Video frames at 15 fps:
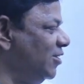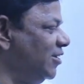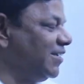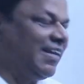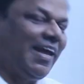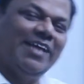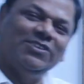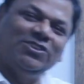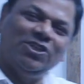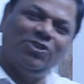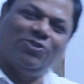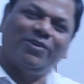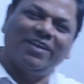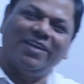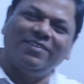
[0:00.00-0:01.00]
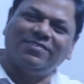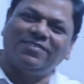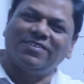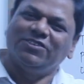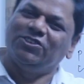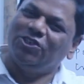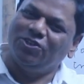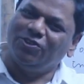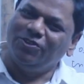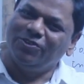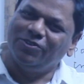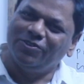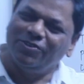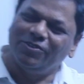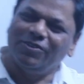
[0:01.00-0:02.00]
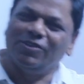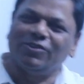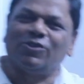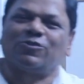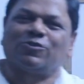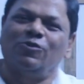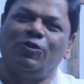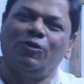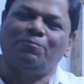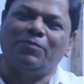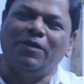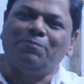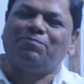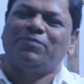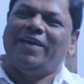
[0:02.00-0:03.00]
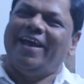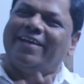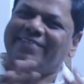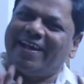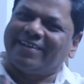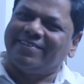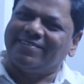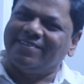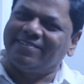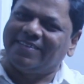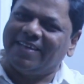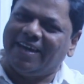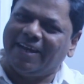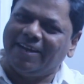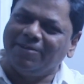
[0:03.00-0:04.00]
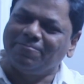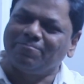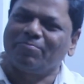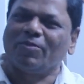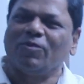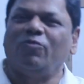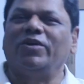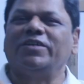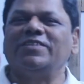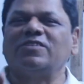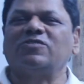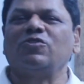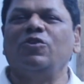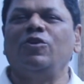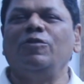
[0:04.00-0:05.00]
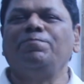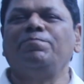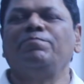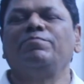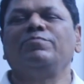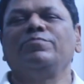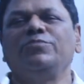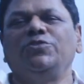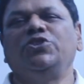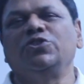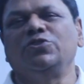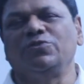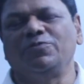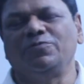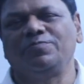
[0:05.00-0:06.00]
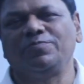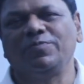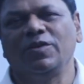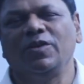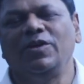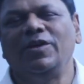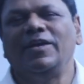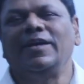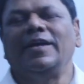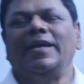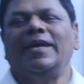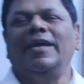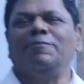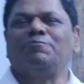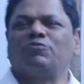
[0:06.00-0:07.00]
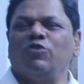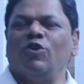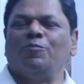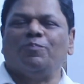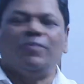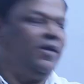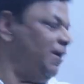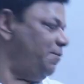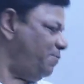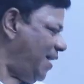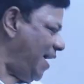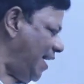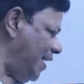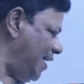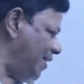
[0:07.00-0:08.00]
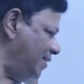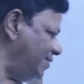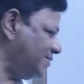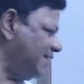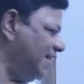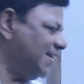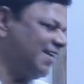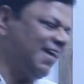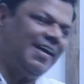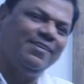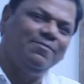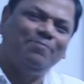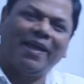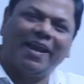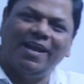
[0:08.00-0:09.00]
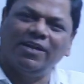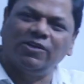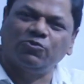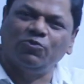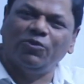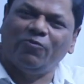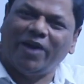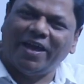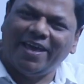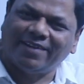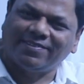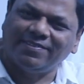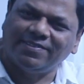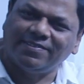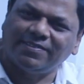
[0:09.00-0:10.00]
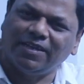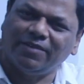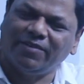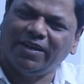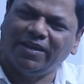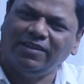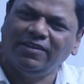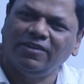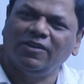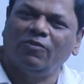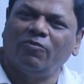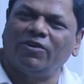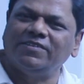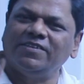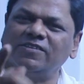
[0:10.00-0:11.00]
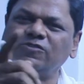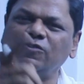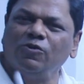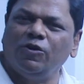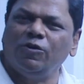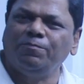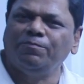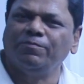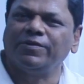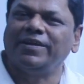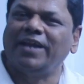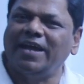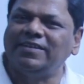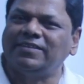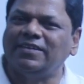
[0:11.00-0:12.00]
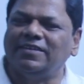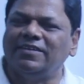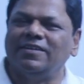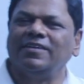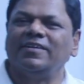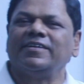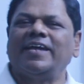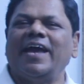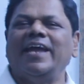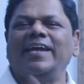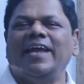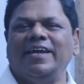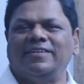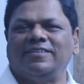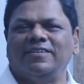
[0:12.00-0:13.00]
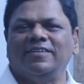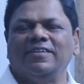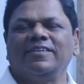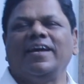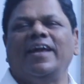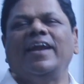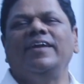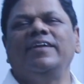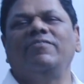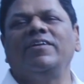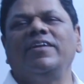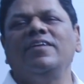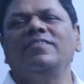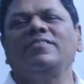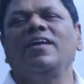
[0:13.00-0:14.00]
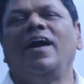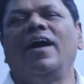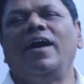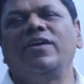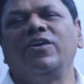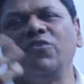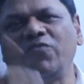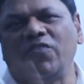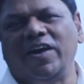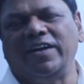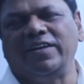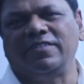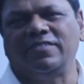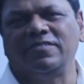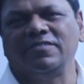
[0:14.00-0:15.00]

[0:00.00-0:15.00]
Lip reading: Tan 0, what is 0? The slope, if x-axis is there, what is the slope? 0. If straight line parallel to y-axis is given, what is the slope? 90. Tan 90. Tan 90 what is? Undefined.